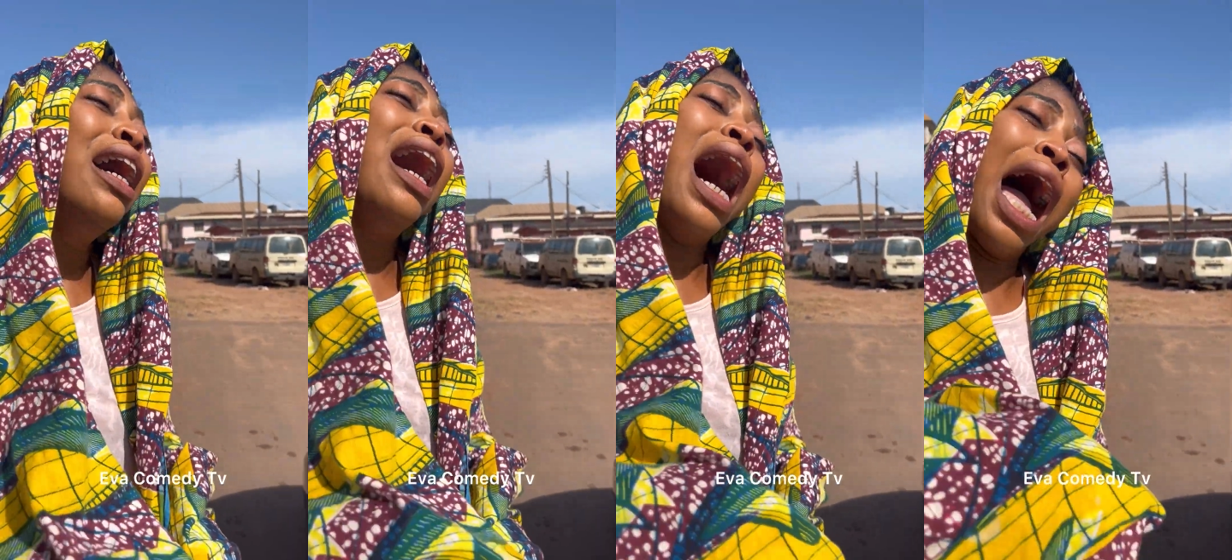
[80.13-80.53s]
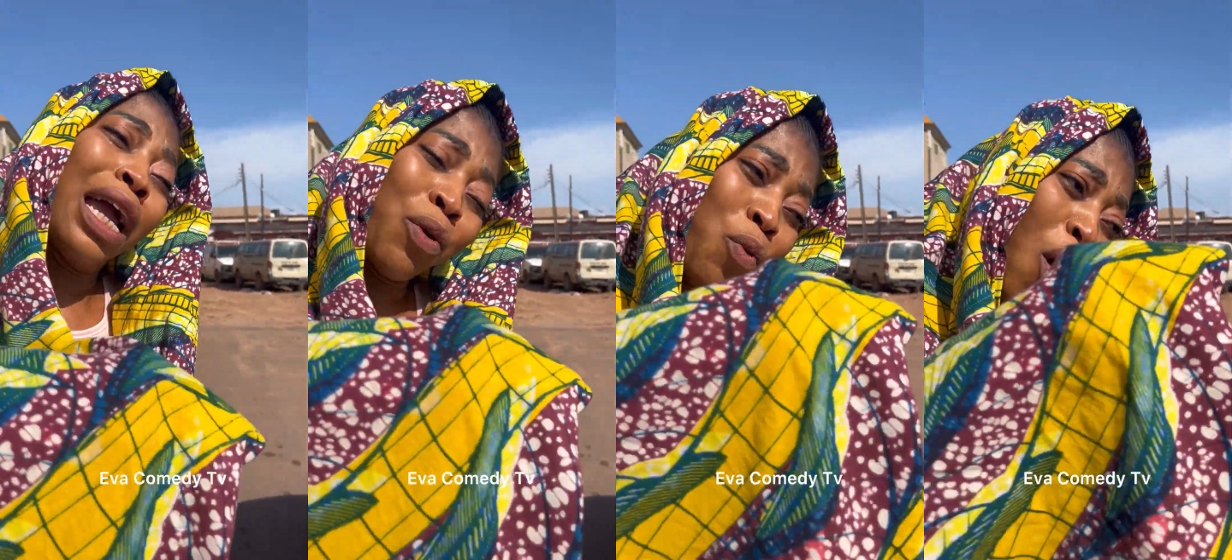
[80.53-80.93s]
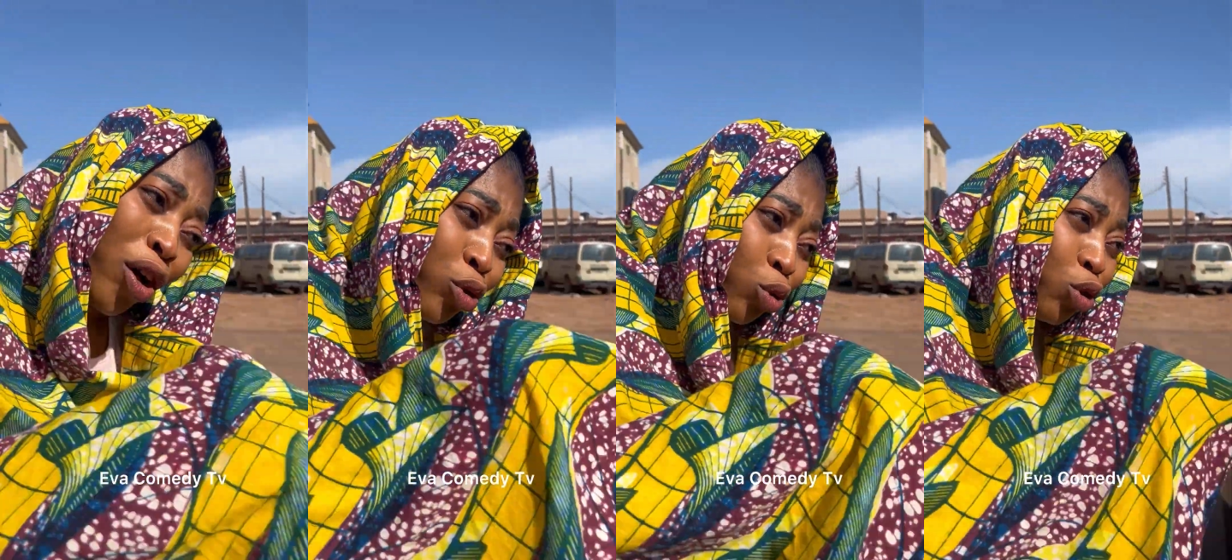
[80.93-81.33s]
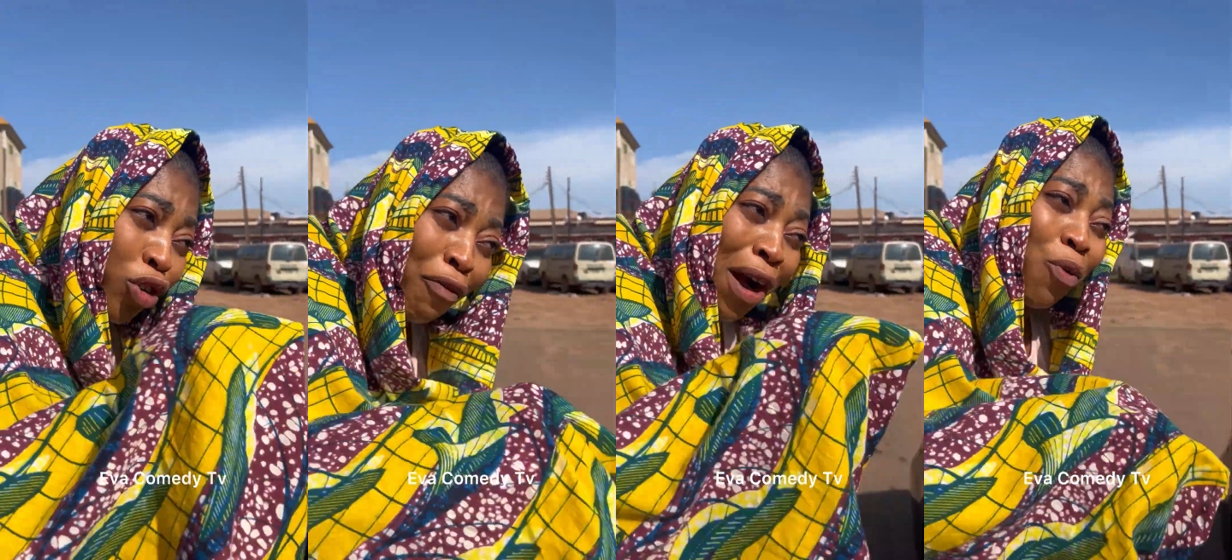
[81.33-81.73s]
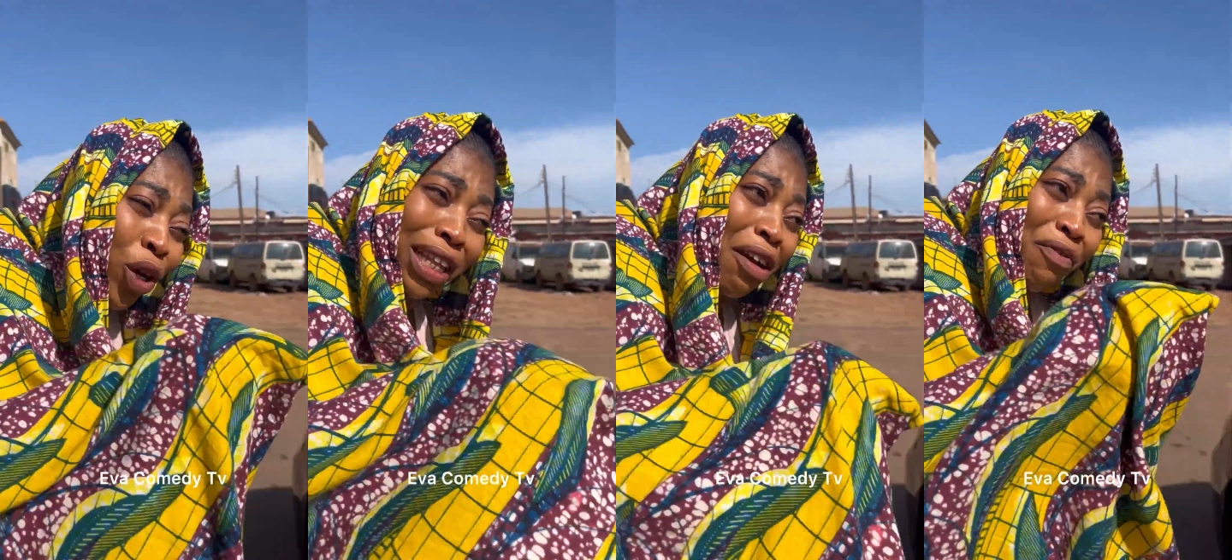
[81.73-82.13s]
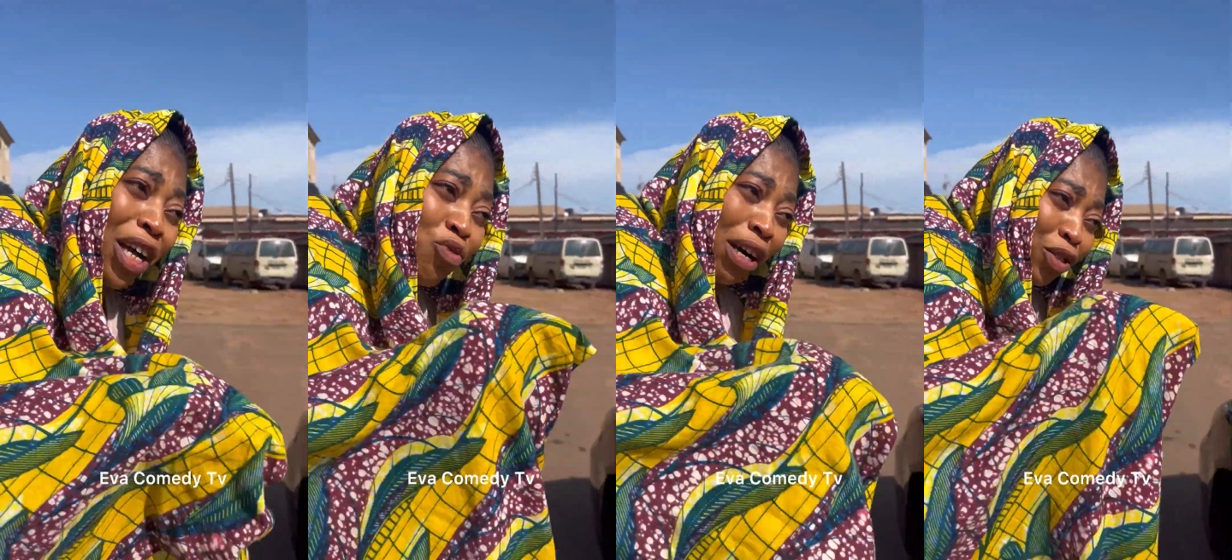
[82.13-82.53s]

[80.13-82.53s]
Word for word: I want to suffer whatever you are